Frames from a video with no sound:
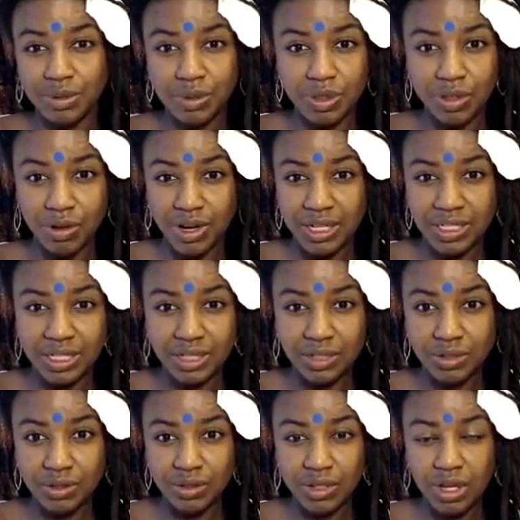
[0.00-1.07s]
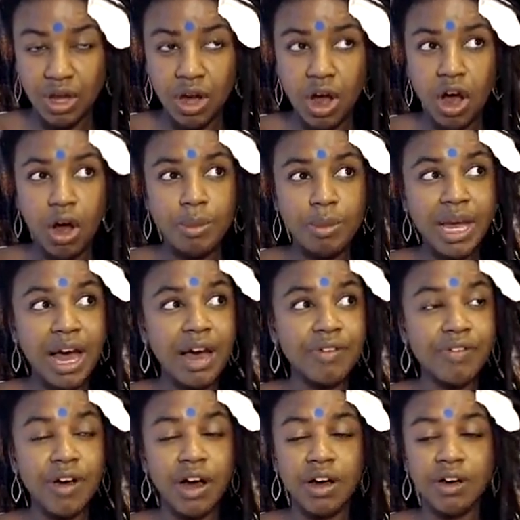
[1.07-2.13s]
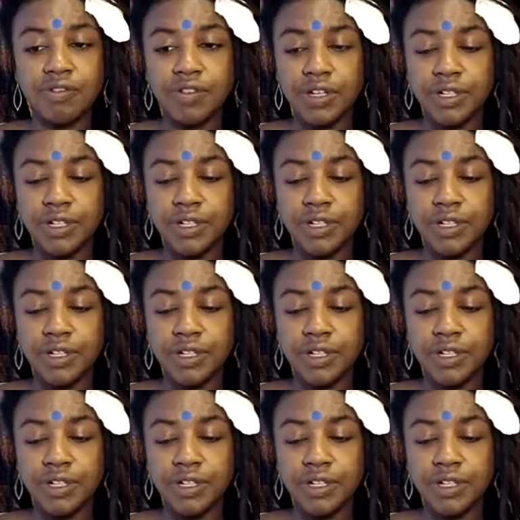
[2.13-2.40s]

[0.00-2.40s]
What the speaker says: with your ancestors, on behalf of